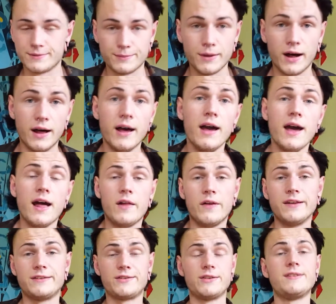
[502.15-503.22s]
But
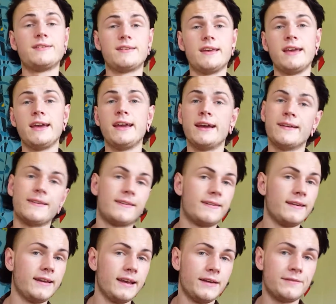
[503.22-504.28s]
let's just see
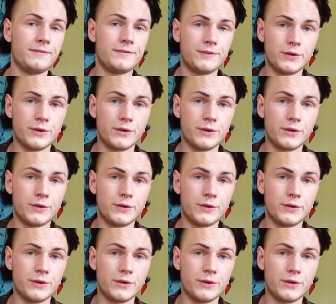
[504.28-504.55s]
if